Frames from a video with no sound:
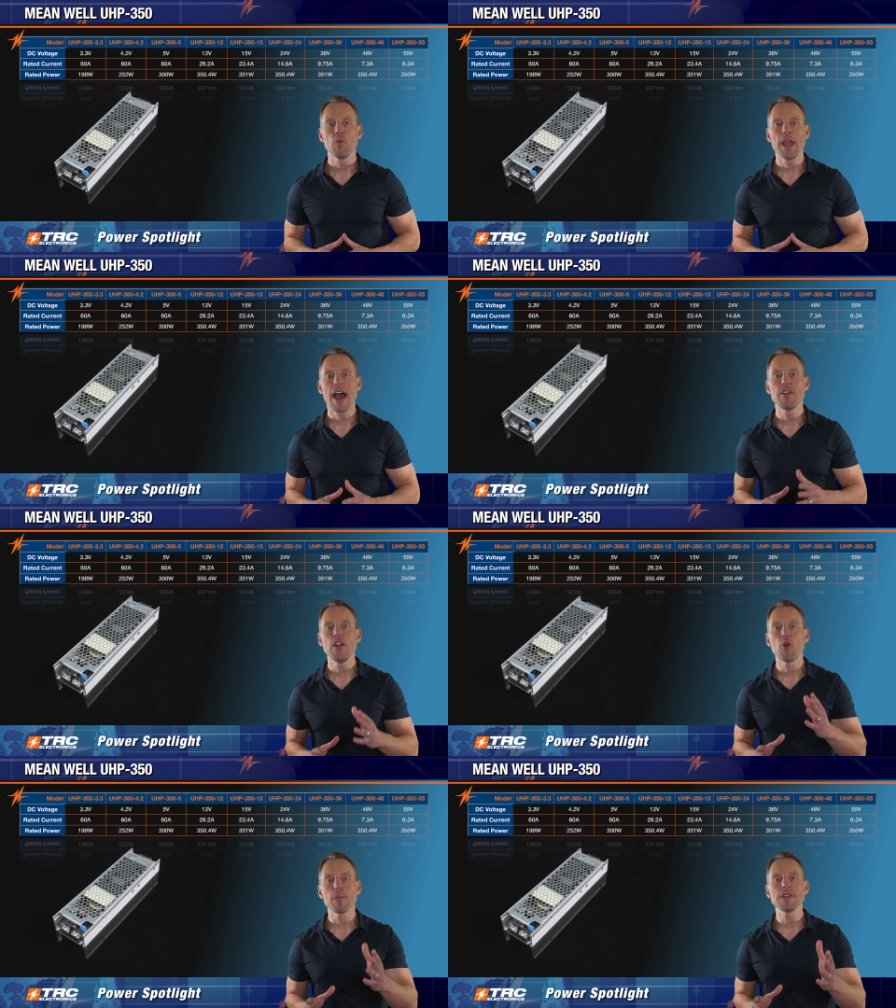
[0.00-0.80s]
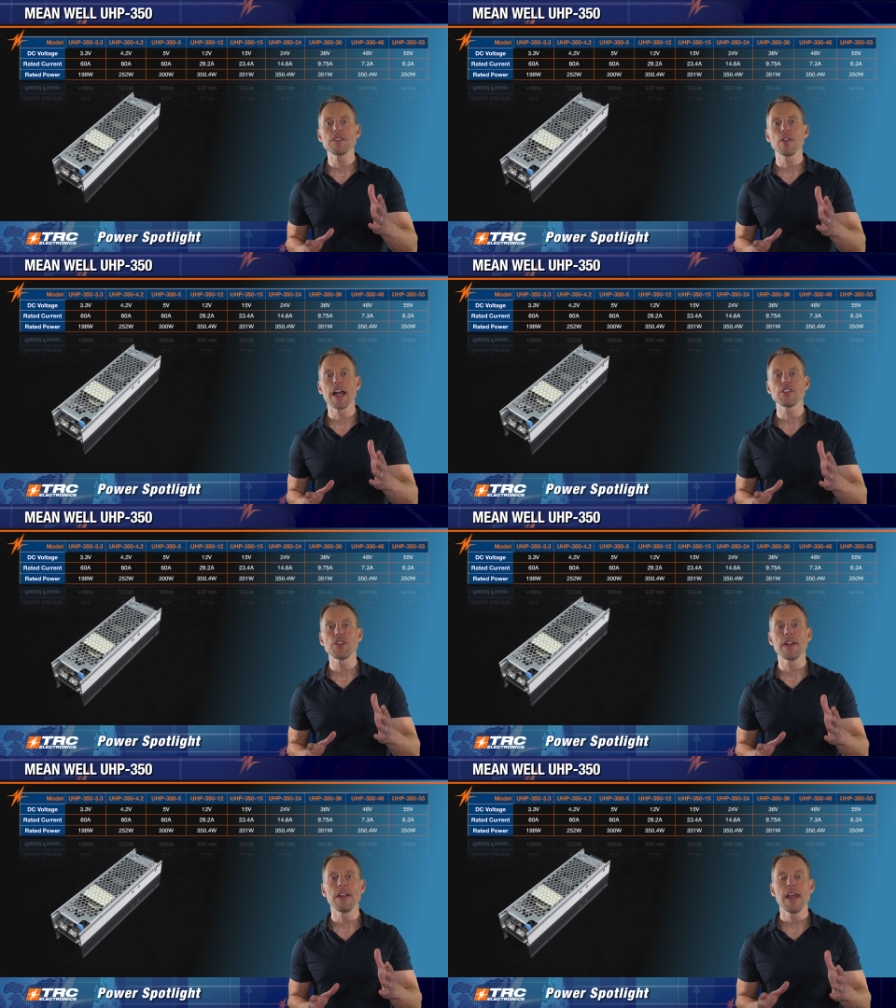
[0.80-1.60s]
We have an enormous
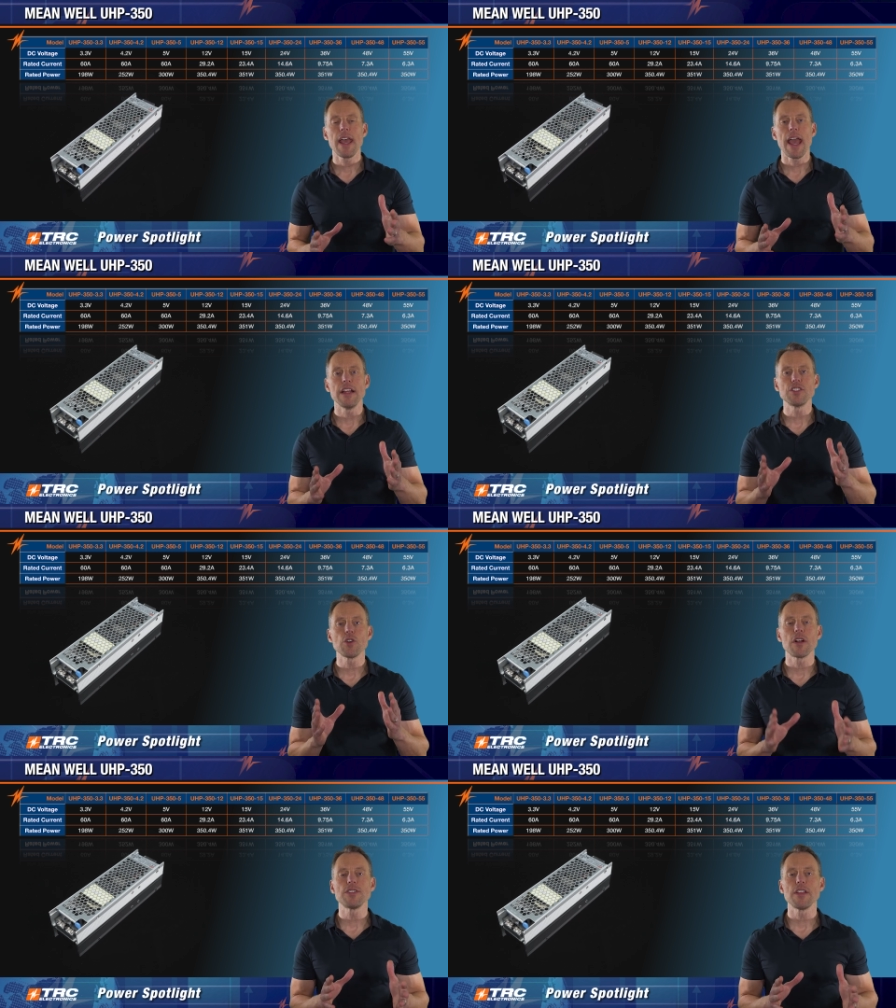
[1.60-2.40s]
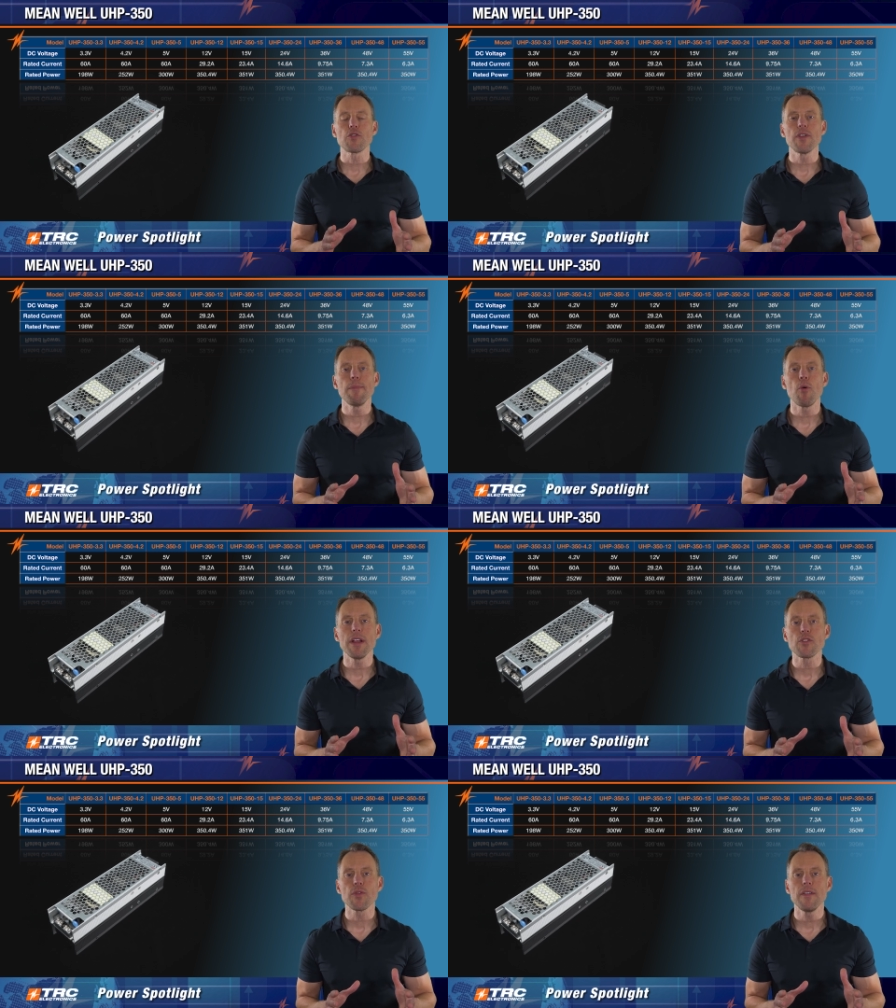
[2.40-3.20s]
selection and it starts at
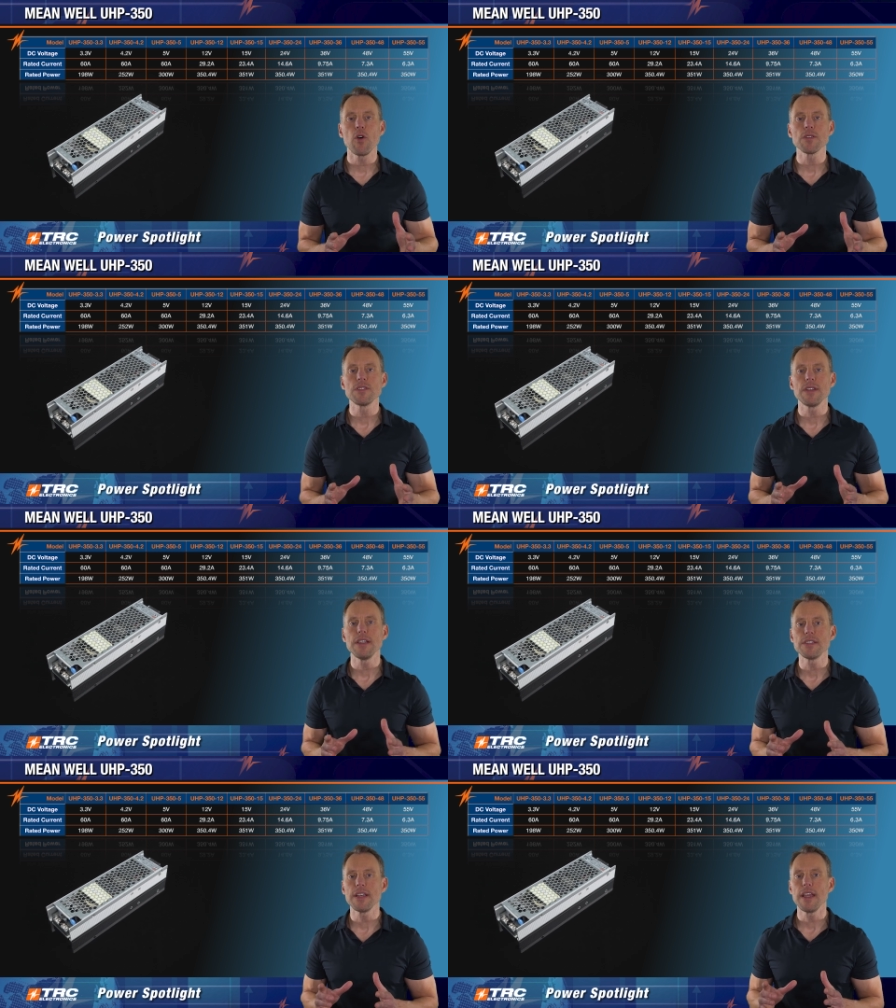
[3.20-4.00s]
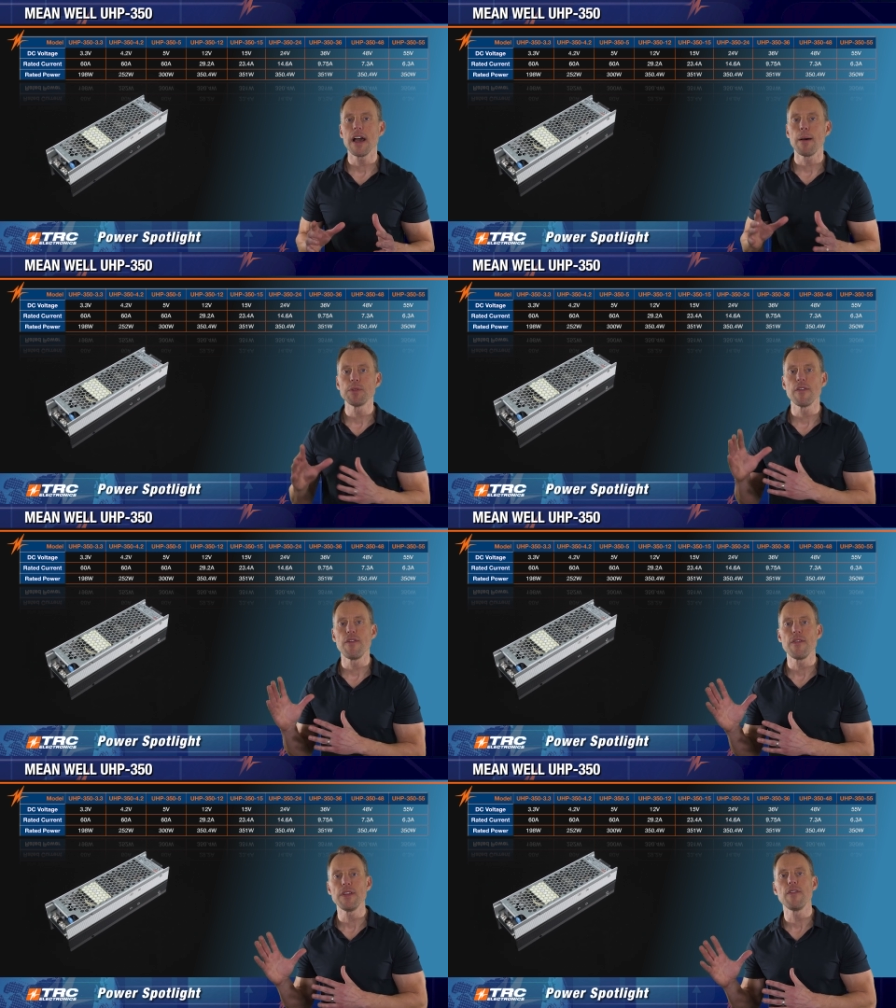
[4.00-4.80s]
3.3 volts DC up to
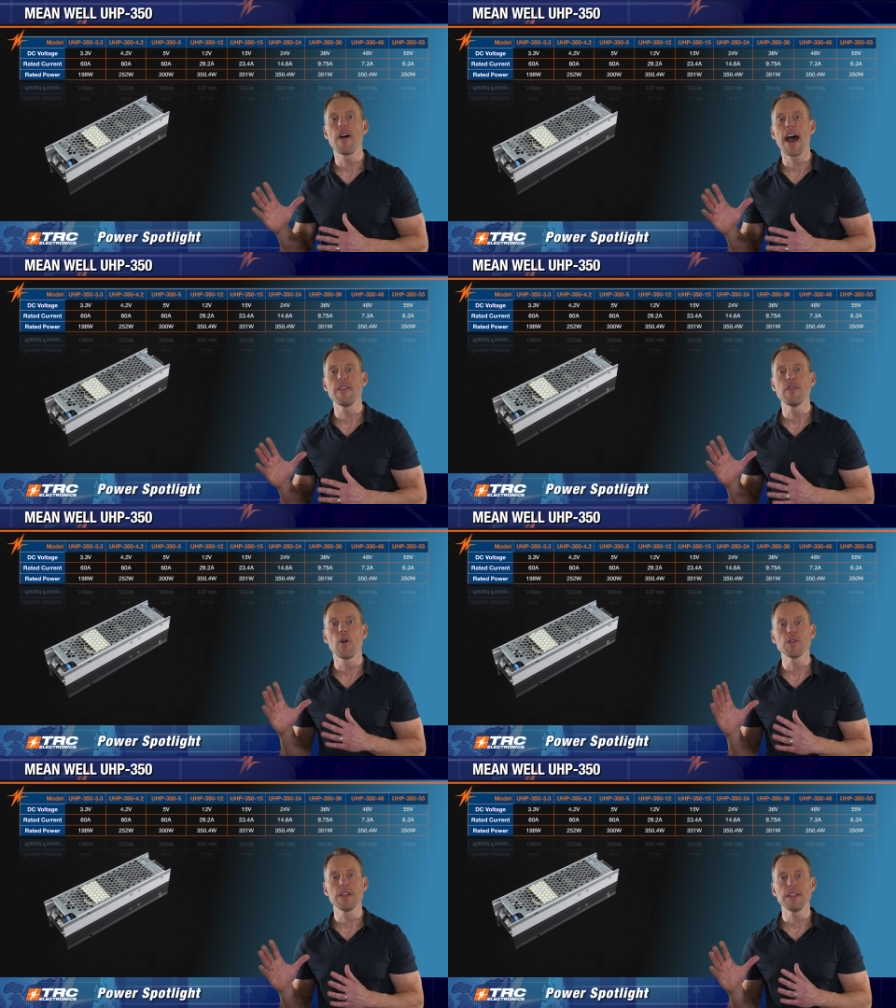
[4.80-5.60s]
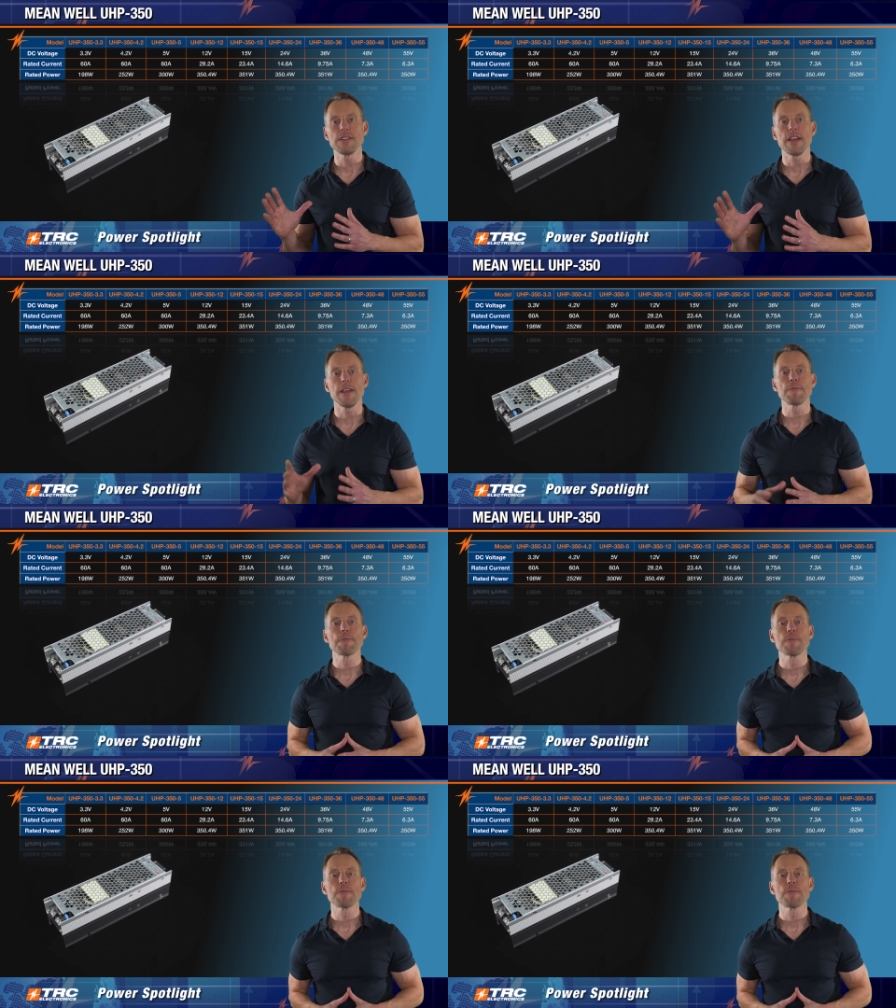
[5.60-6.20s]
55 volt DC.